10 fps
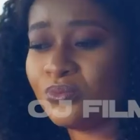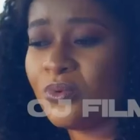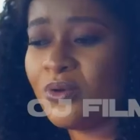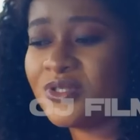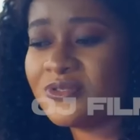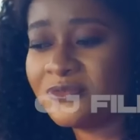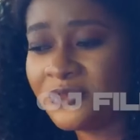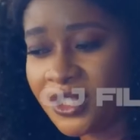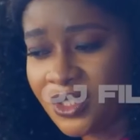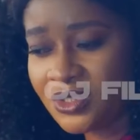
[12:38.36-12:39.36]
want me to
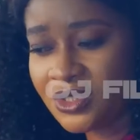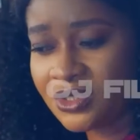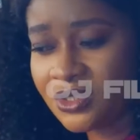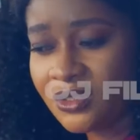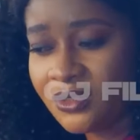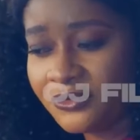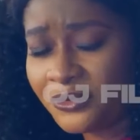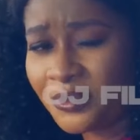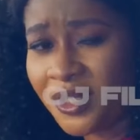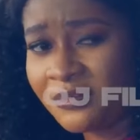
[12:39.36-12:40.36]
finish
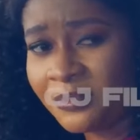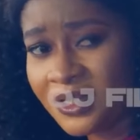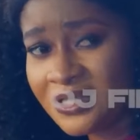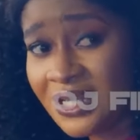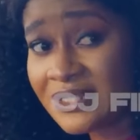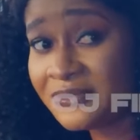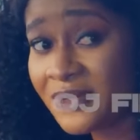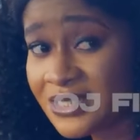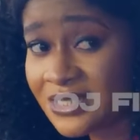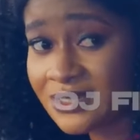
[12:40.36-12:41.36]
from the embassy as
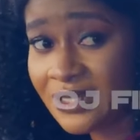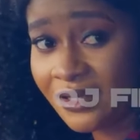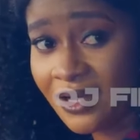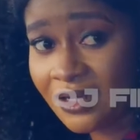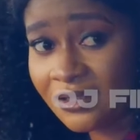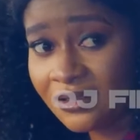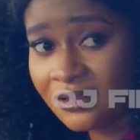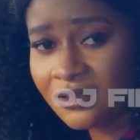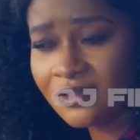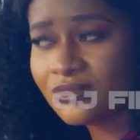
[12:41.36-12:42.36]
fast as I can
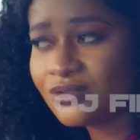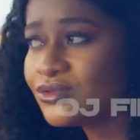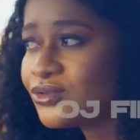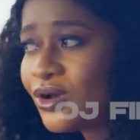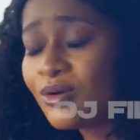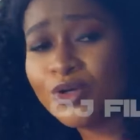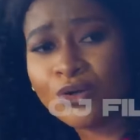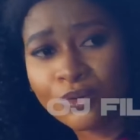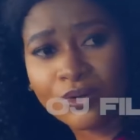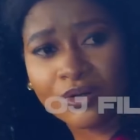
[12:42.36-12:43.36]
to come
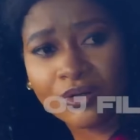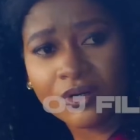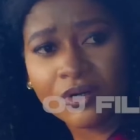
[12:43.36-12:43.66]
cook.